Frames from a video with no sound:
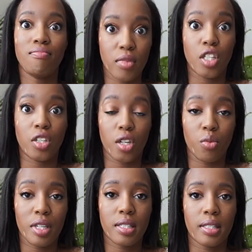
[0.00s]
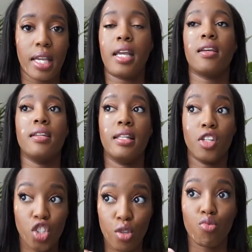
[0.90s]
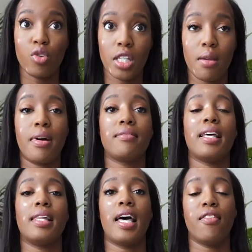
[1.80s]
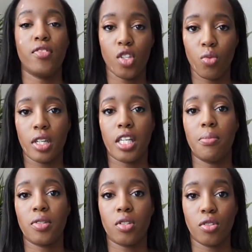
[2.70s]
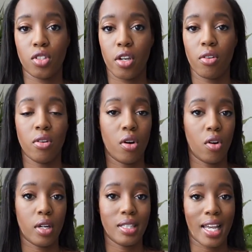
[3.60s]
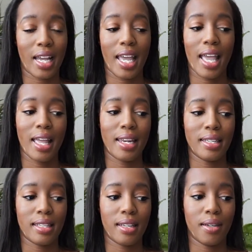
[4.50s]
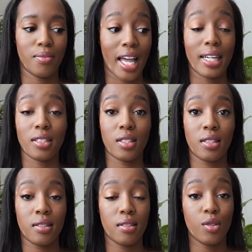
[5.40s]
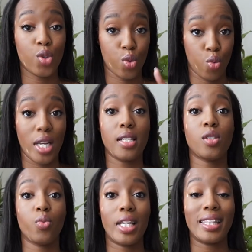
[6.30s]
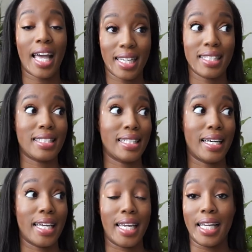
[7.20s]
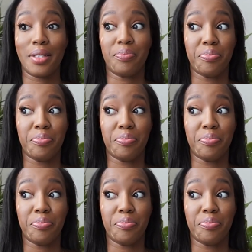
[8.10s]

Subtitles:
then you get a Riesling. Unless you're really about that life and you want to keep a Sauterne on deck, and that is sweet. That is like,